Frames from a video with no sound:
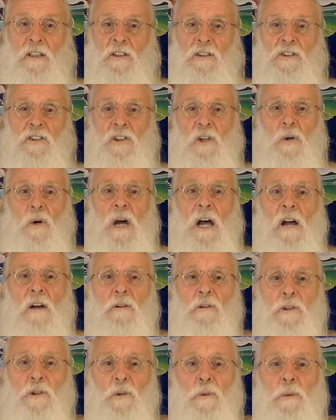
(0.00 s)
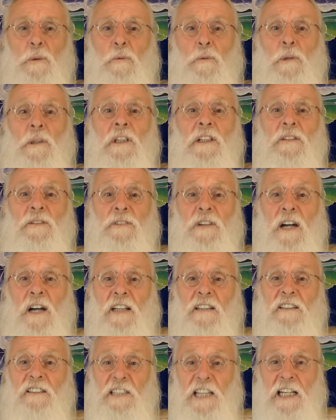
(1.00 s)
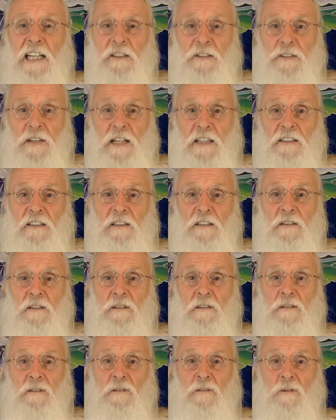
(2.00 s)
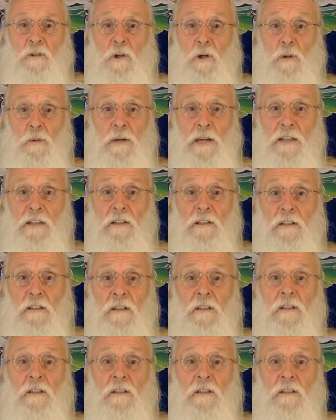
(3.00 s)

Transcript: So how do we really find satisfaction, or rather,